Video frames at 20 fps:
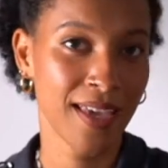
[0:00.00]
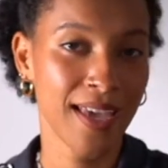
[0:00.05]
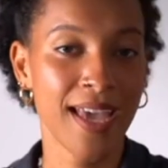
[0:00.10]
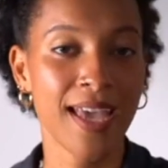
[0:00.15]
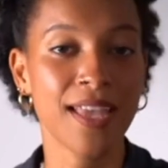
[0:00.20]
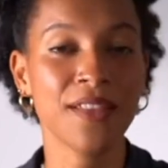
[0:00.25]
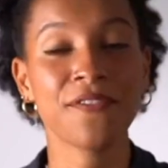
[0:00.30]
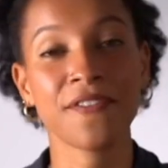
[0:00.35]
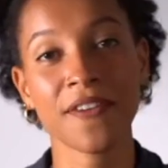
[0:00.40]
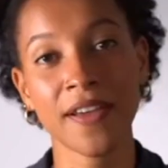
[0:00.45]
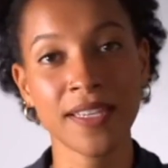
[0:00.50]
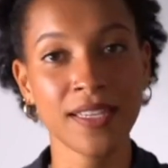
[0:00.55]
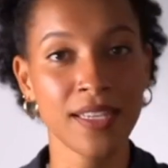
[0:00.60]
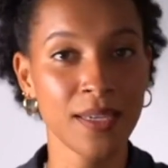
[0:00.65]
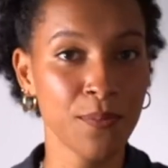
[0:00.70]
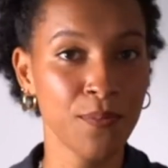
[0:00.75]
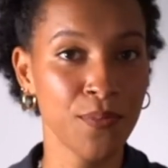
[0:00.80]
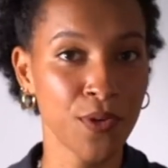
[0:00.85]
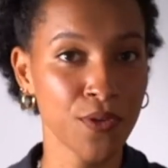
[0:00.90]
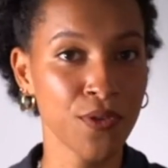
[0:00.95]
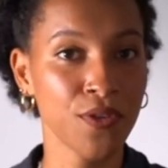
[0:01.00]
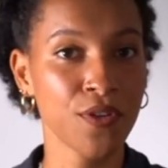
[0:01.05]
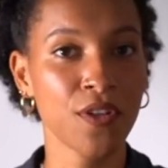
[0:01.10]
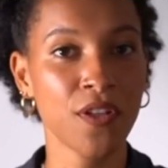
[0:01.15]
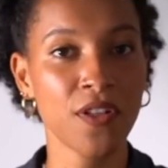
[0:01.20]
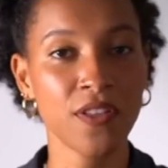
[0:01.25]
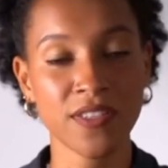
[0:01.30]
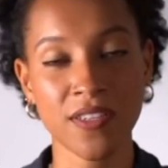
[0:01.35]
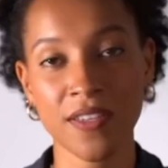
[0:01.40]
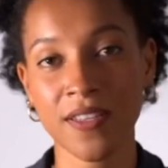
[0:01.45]
and finding
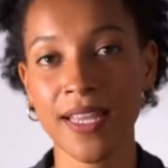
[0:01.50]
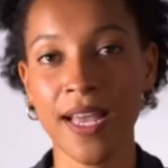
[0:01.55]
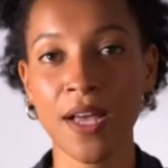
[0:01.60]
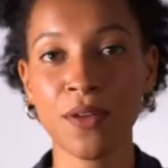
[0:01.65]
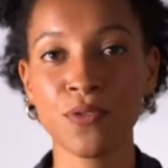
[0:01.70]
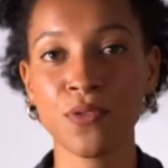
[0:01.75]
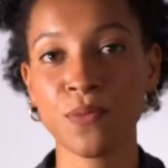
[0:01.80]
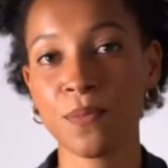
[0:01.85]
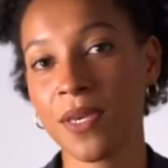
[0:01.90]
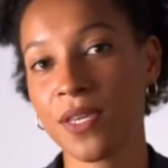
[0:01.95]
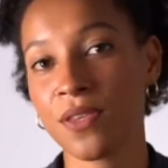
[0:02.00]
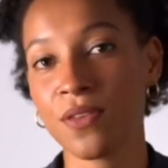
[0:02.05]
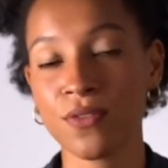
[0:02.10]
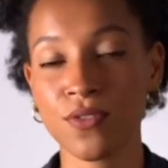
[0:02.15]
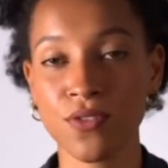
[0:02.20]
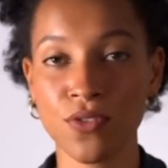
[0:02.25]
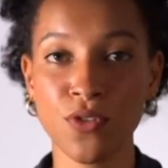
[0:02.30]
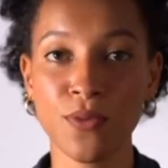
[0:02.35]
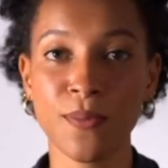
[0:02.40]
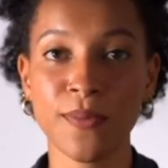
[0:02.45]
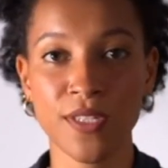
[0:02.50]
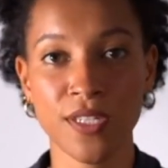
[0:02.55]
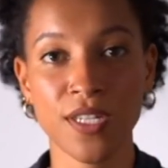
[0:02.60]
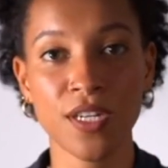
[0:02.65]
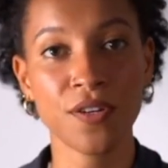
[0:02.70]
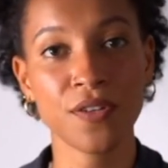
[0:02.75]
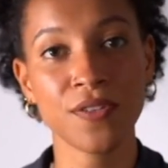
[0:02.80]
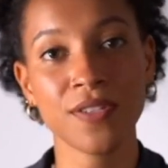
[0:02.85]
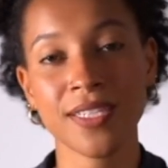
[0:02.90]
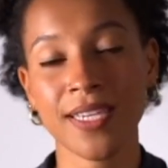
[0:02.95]
protocols on how to make those new
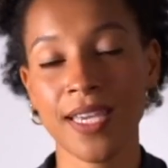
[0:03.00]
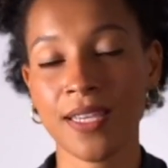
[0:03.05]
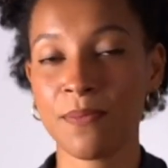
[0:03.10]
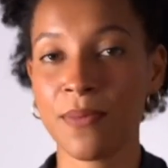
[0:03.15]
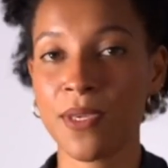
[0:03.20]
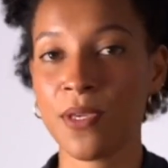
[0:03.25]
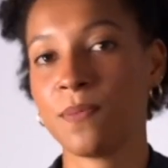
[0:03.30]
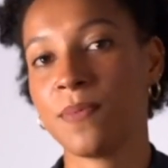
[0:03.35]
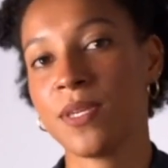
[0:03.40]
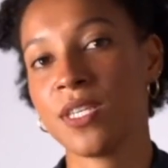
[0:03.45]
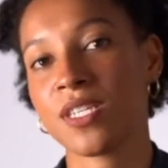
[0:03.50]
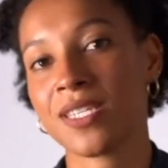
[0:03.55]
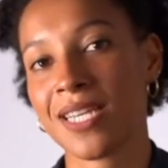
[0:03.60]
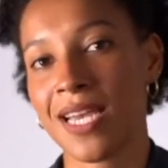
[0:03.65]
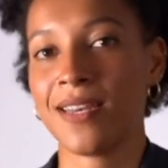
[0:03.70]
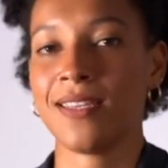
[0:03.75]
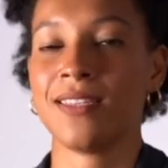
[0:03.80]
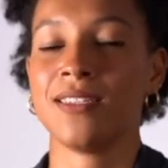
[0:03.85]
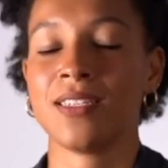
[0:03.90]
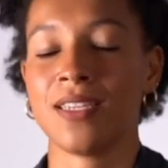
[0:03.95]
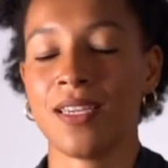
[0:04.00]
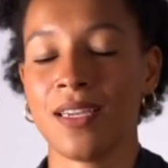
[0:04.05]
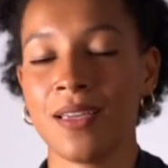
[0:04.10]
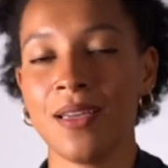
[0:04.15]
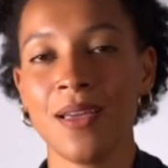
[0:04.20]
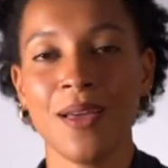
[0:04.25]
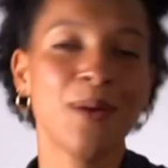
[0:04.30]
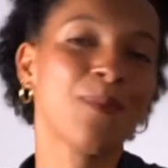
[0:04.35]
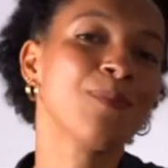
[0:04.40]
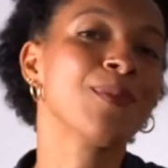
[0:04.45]
materials can be a bit challenging,
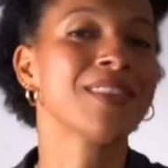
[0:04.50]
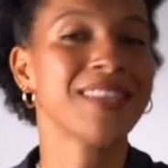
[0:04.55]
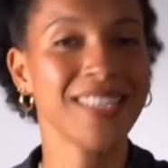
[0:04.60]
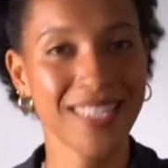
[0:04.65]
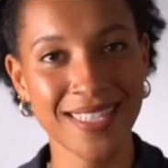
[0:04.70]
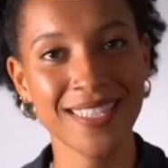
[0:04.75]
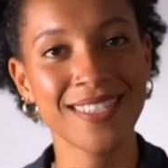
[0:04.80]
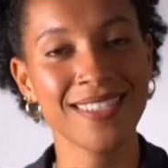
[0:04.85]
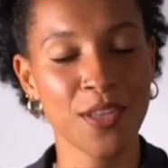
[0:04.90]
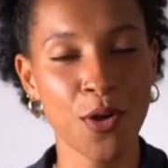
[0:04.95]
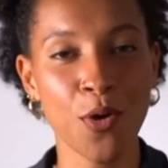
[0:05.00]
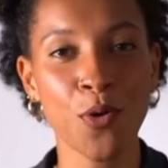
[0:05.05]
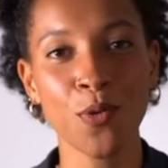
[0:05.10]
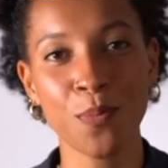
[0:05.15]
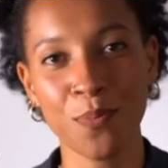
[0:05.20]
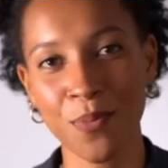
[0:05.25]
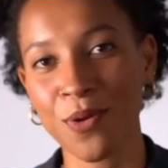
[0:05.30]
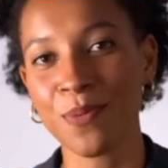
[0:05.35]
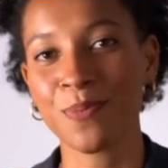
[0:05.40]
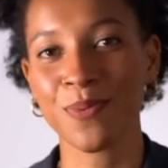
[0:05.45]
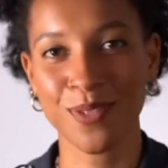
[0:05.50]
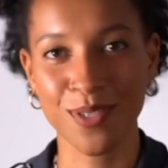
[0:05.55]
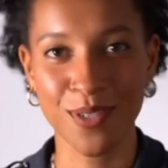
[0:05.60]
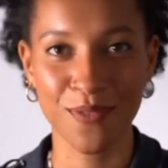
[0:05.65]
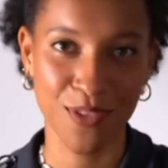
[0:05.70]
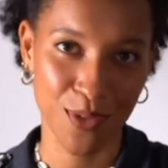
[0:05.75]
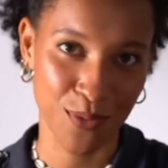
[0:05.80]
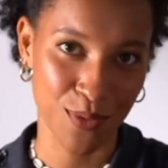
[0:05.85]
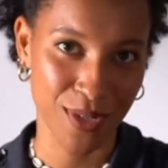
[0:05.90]
but this is the whole purpose of the